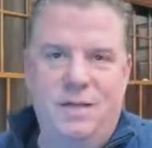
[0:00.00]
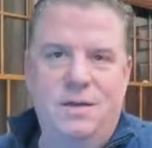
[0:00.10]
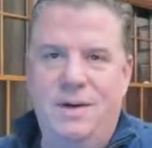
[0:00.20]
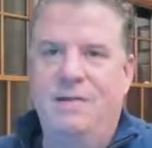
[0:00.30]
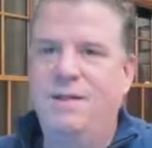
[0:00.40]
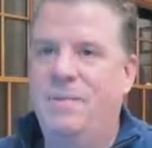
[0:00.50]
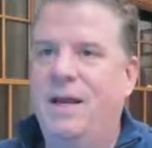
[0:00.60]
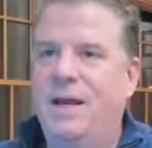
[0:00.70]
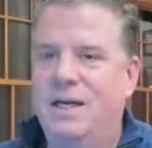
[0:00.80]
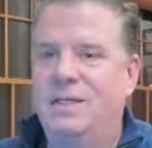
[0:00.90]
So whenever they
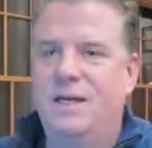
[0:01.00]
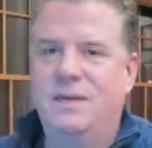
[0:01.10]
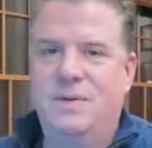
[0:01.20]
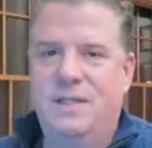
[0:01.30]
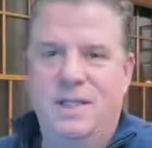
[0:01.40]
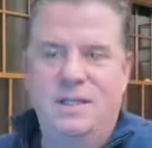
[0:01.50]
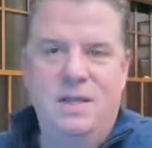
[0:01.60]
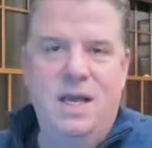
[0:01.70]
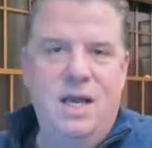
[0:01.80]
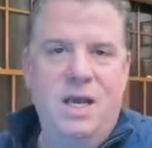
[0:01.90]
make an adjustment, they
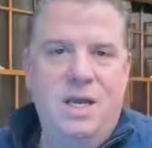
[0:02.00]
just